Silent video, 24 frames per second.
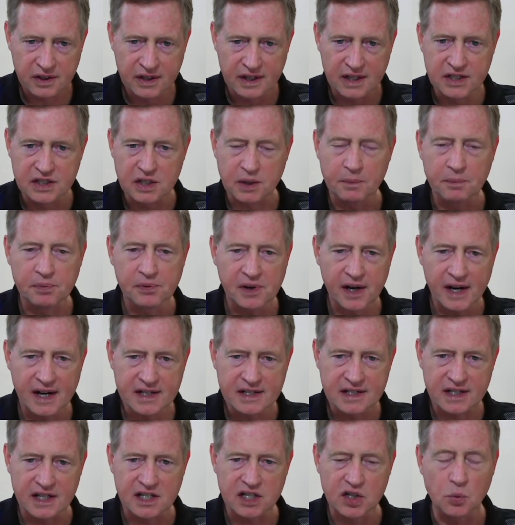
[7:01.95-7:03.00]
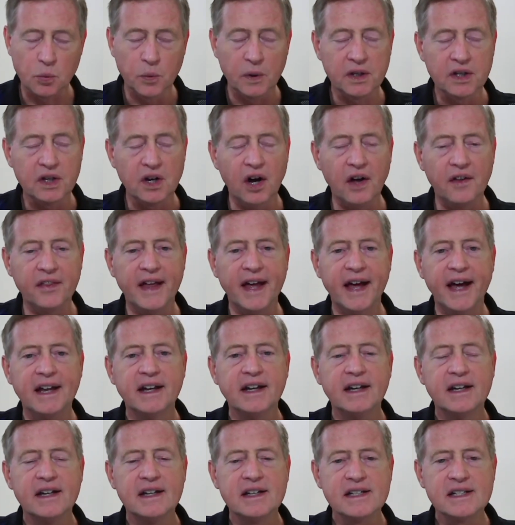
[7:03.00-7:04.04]
It's a process, and we call that
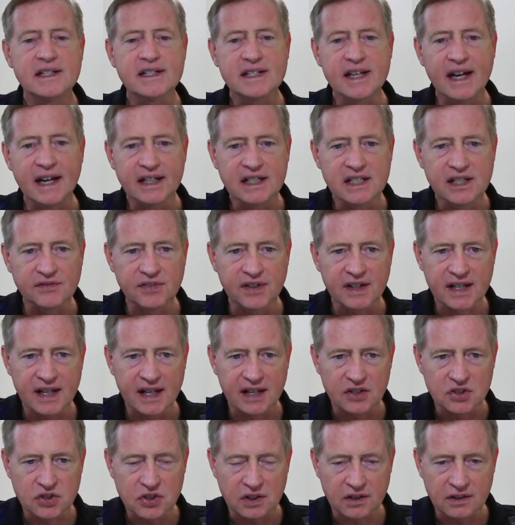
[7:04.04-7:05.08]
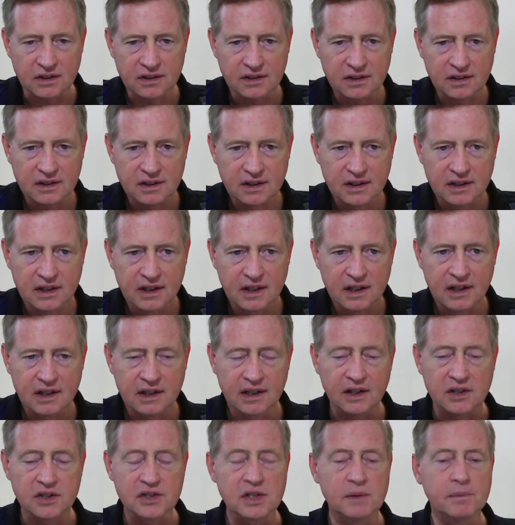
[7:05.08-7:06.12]
sanctification.
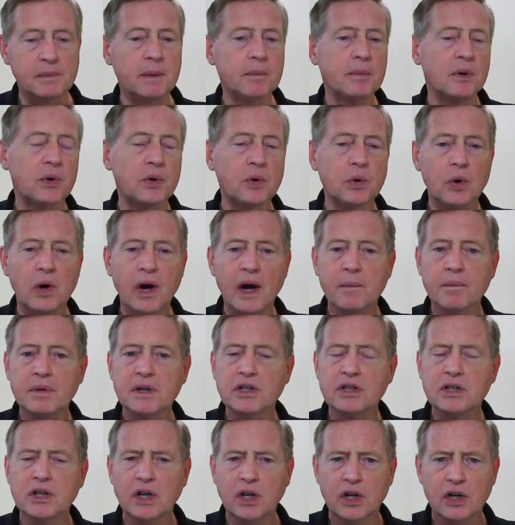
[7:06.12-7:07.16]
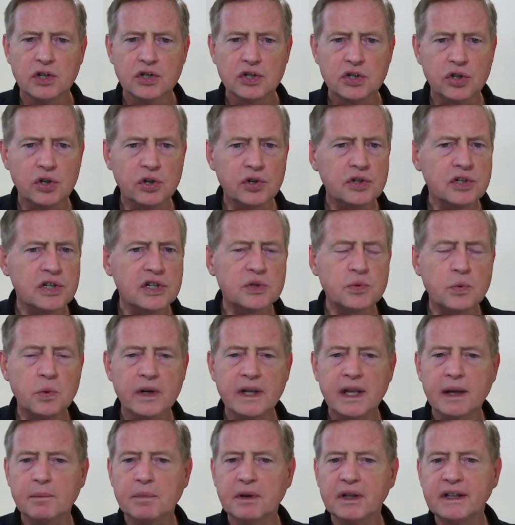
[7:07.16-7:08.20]
Now, some people grew up in churches where
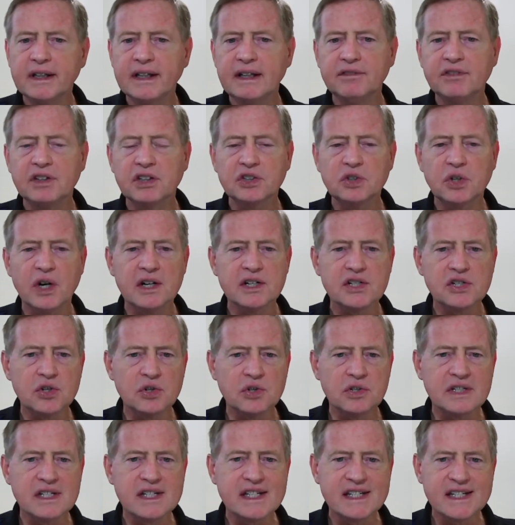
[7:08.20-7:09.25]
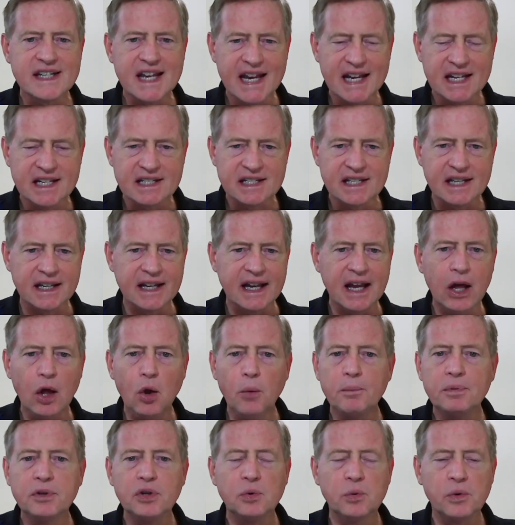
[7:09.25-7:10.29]
they believe that there are certain saints that
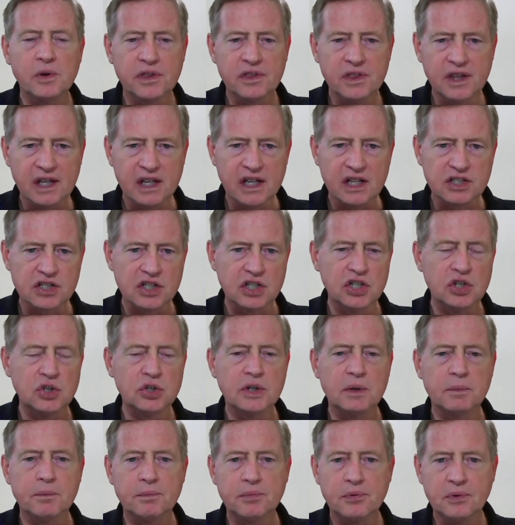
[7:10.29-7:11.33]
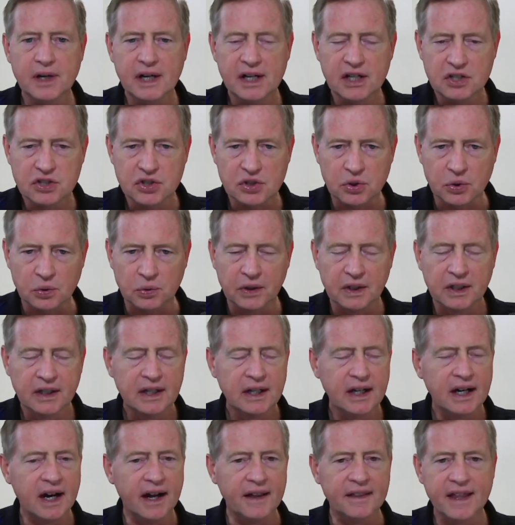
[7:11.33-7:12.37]
help you with things and you can pray to.
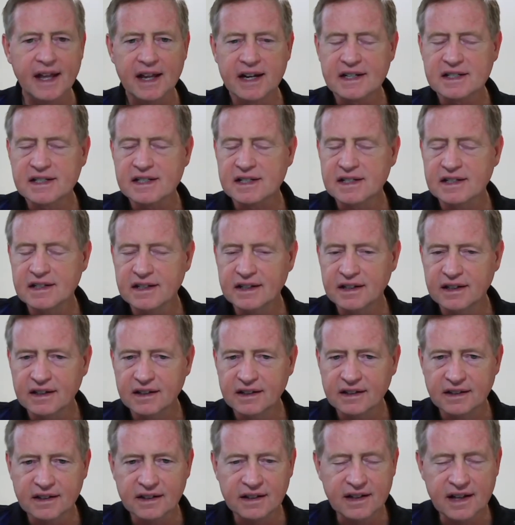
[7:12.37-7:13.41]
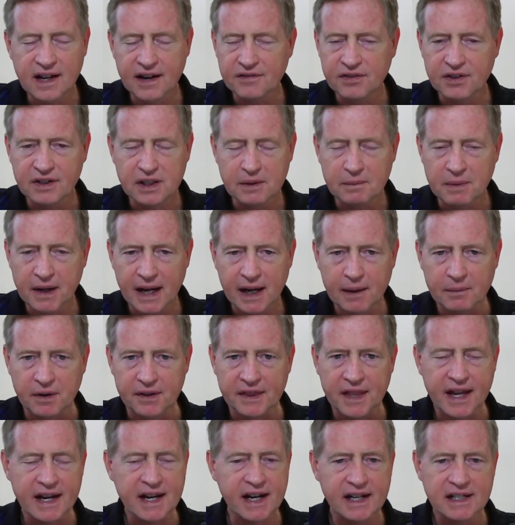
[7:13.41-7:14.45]
That is n- never in the Bible.
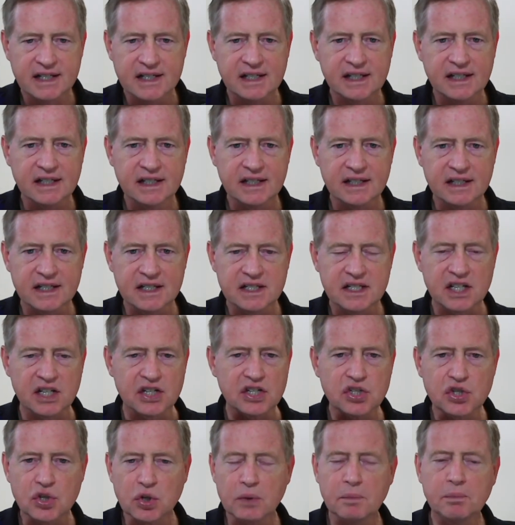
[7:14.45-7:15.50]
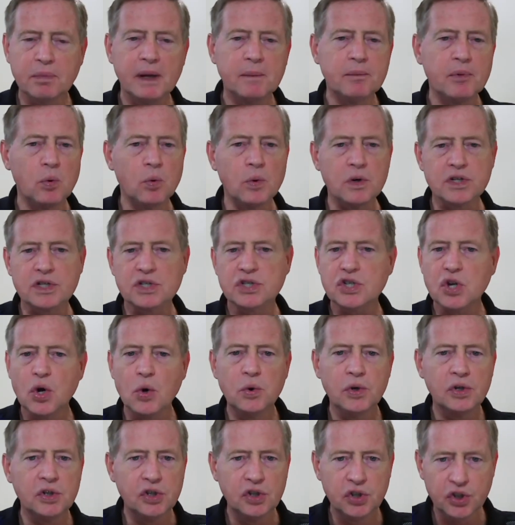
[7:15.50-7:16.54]
That idea is that certain people were so
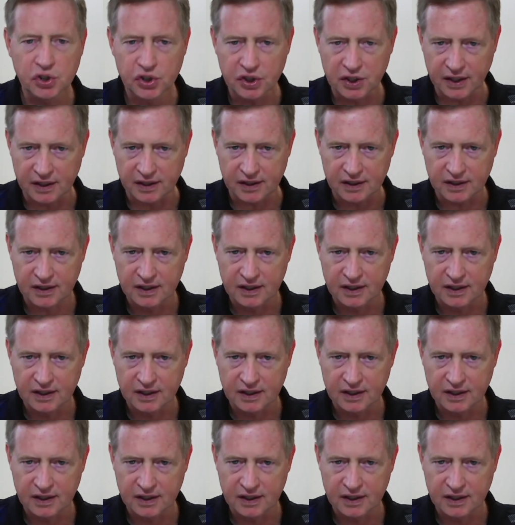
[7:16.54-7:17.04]
good